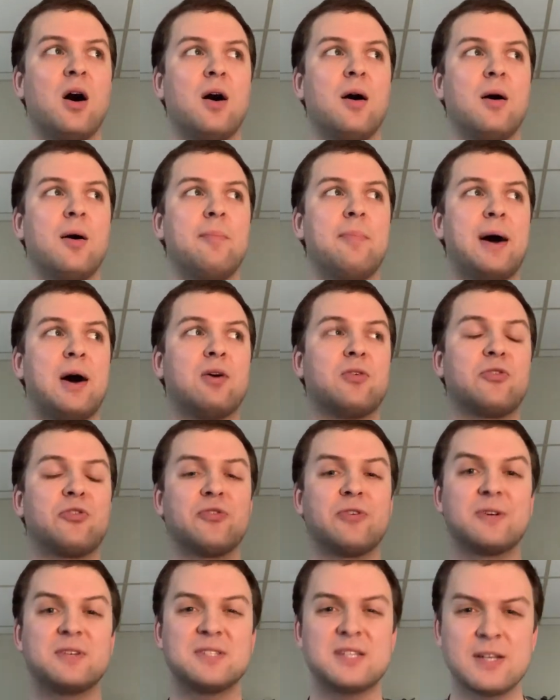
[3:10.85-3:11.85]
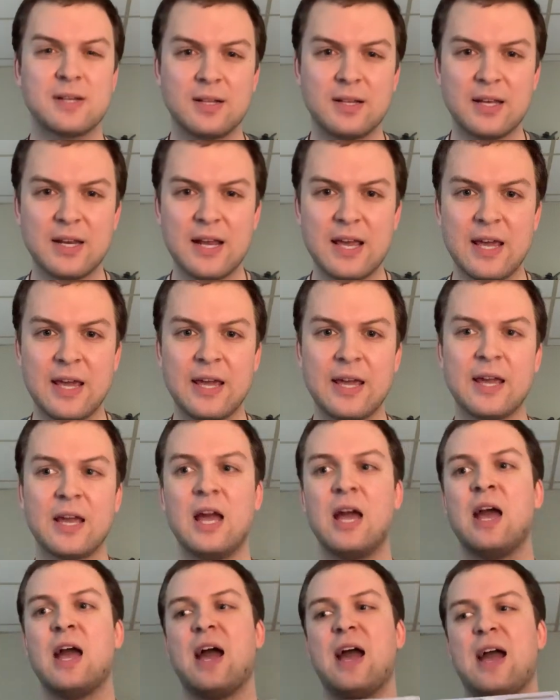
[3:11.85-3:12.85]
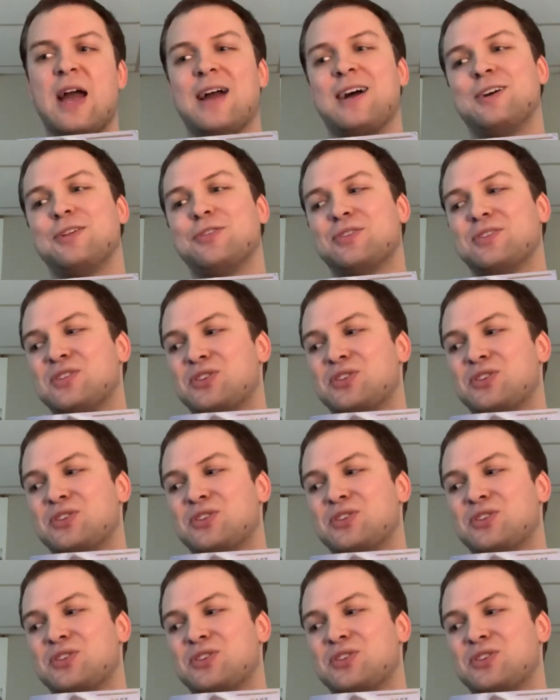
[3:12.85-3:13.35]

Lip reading: about fertility and